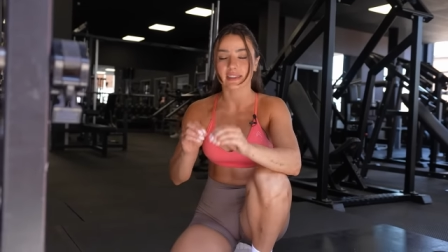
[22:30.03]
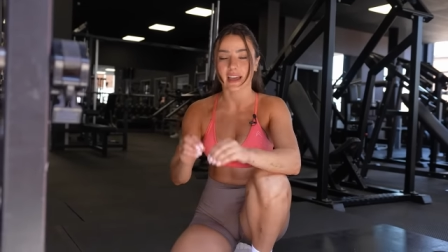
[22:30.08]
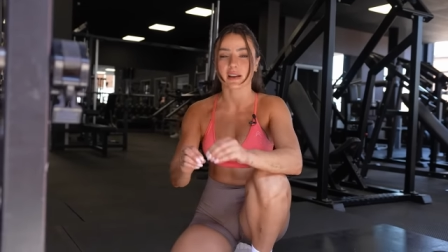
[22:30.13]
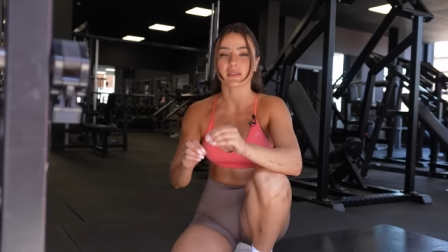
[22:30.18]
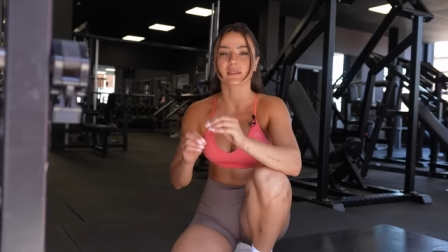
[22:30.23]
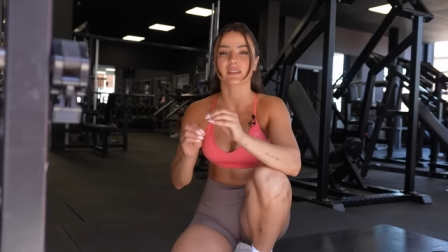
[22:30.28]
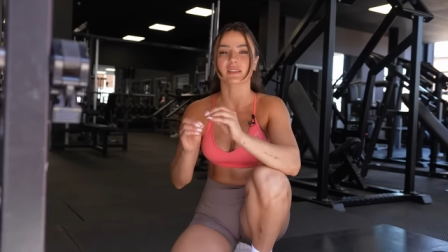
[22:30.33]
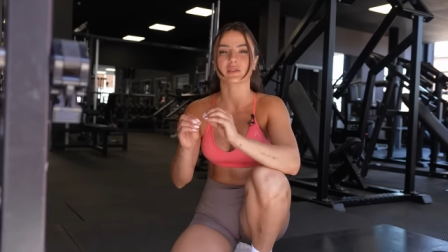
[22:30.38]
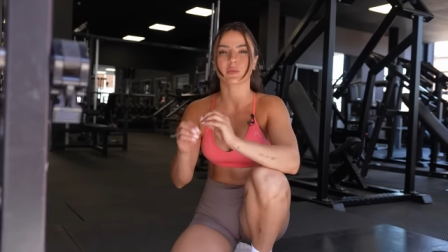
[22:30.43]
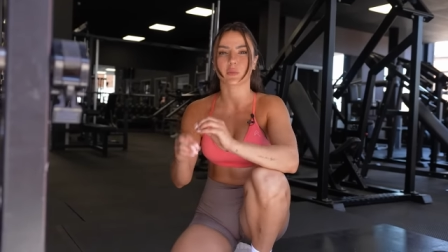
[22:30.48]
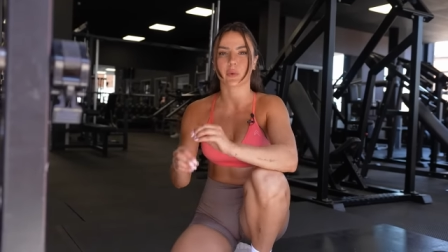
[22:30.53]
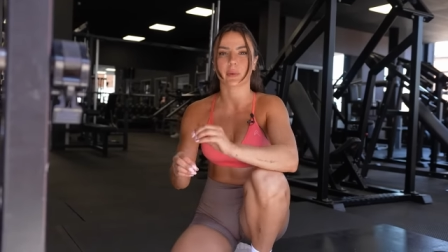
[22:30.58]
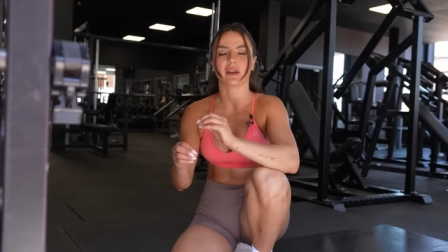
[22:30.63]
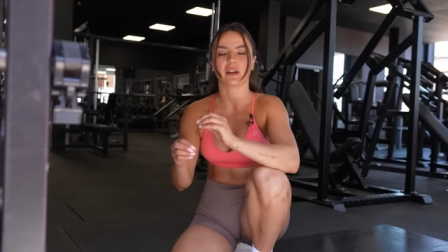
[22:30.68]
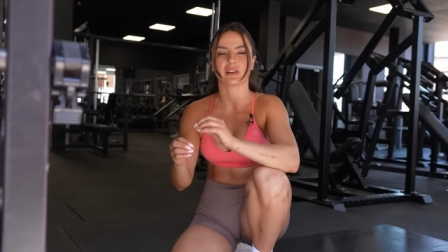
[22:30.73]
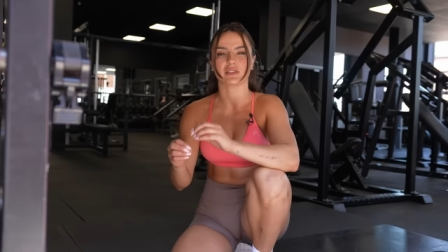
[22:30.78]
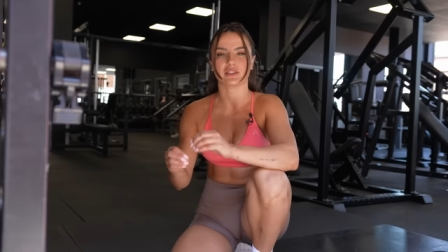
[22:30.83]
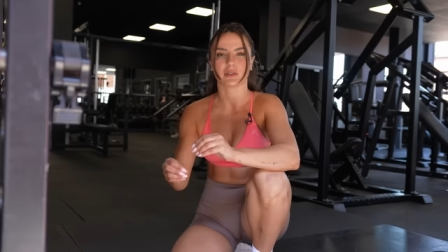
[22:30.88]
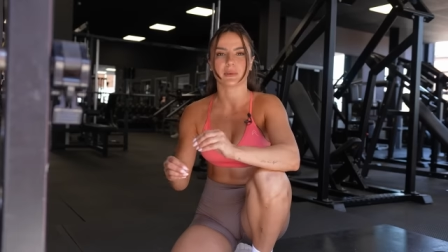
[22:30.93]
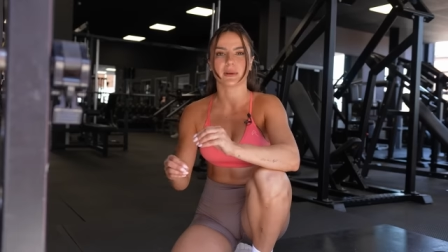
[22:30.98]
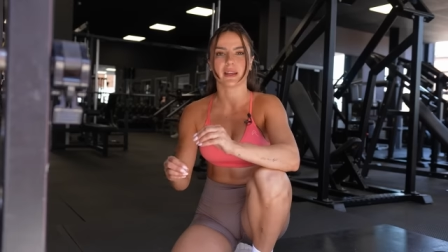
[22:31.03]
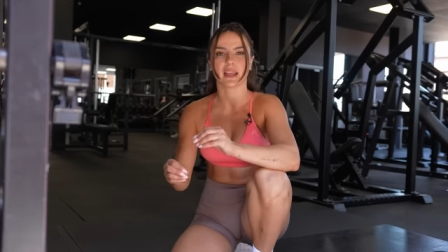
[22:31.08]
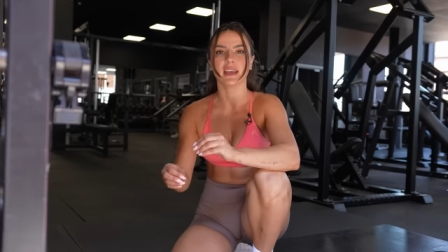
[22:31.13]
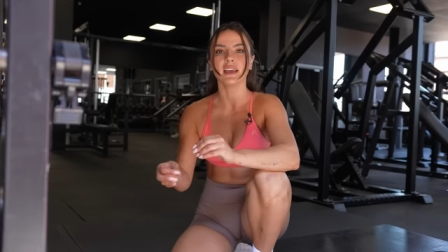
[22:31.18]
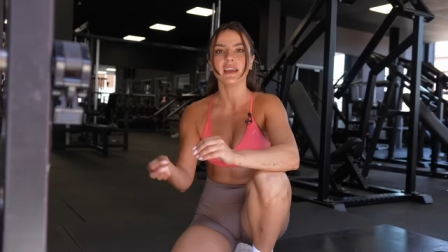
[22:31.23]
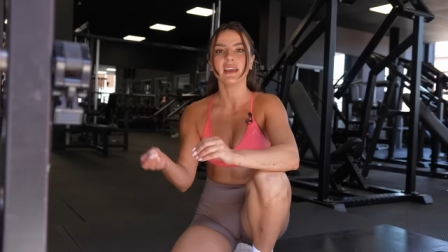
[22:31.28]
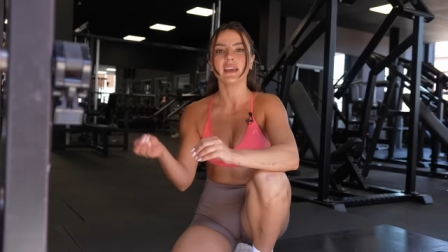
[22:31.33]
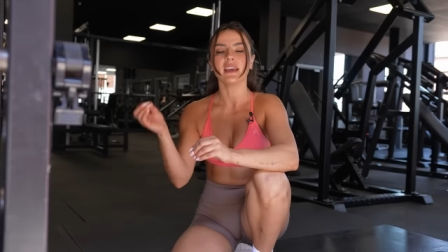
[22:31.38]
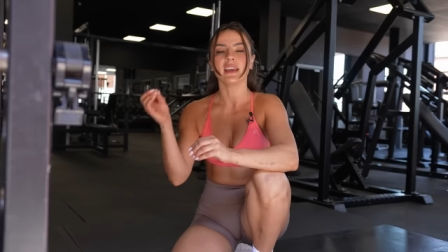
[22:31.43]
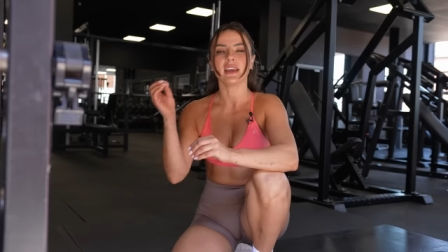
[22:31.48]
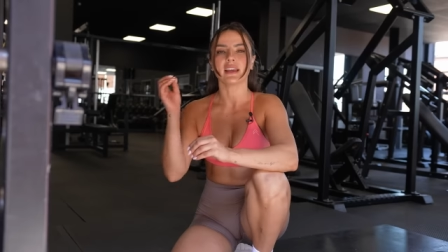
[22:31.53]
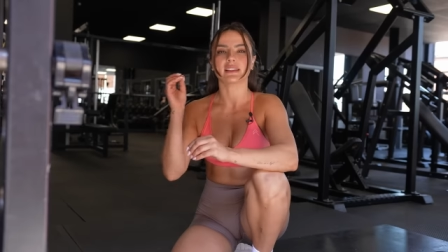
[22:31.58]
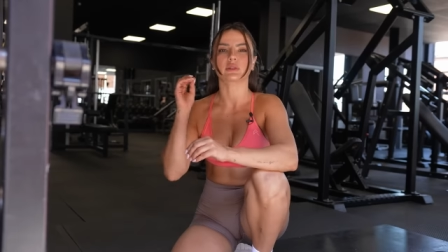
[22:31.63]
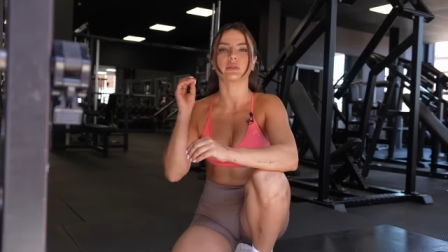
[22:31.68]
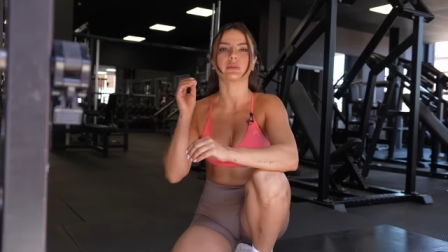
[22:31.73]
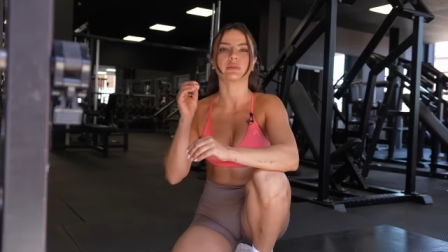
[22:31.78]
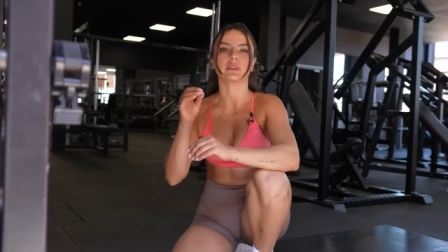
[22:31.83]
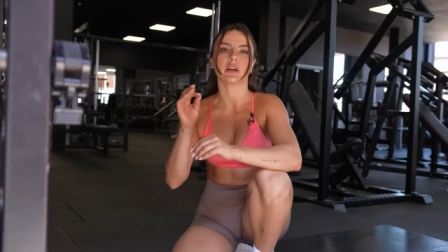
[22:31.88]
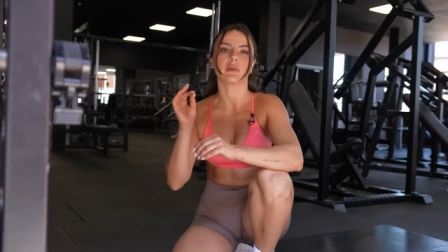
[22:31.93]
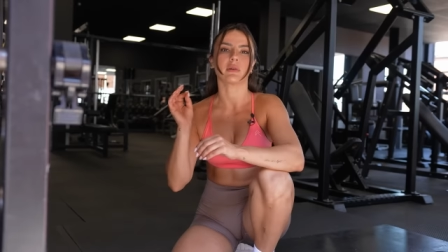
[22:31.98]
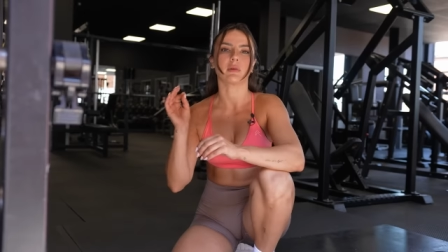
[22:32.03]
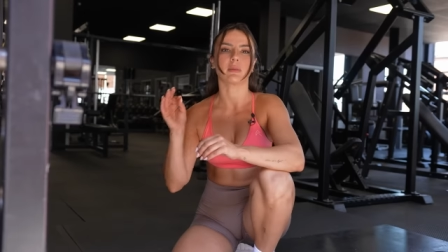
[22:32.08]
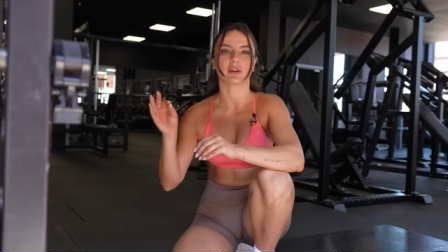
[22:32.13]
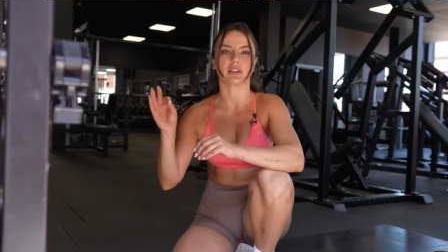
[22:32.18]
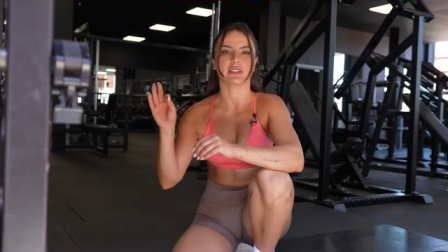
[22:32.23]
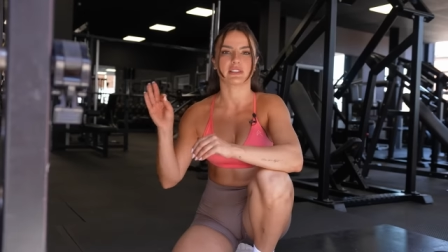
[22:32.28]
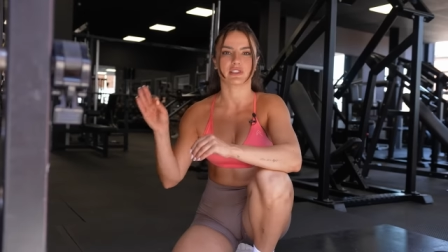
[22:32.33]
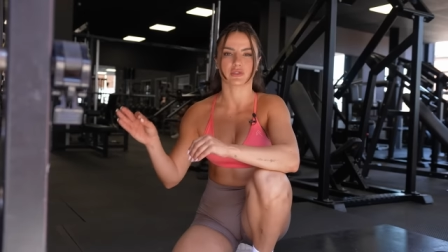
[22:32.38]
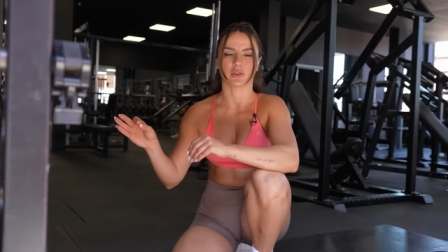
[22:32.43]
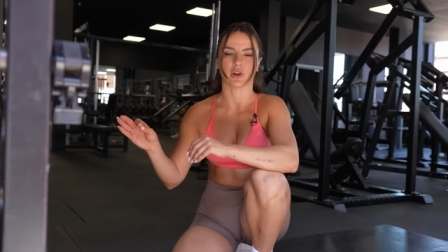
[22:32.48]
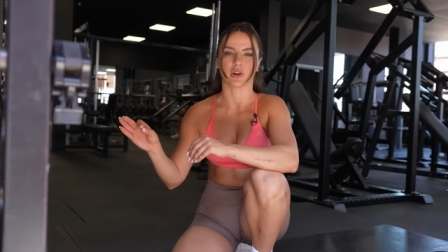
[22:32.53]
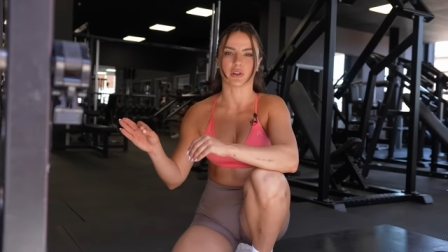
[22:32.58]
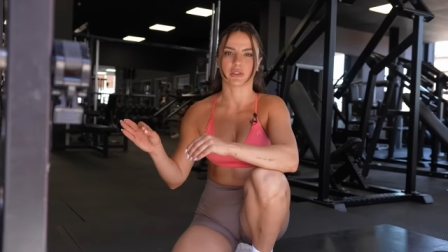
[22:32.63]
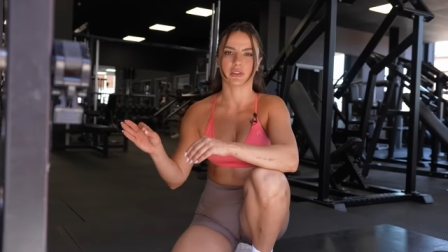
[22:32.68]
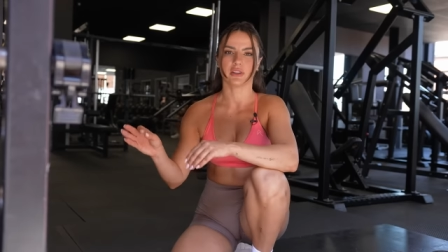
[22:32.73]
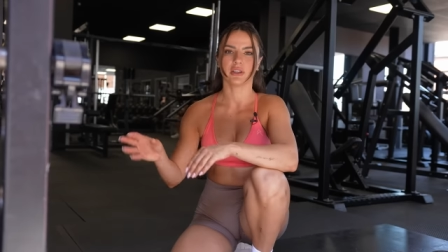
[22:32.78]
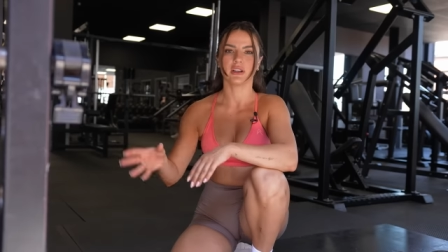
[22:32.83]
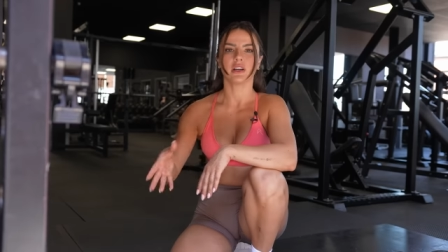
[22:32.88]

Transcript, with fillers: thousands of women are doing it is called Lower Body Strong.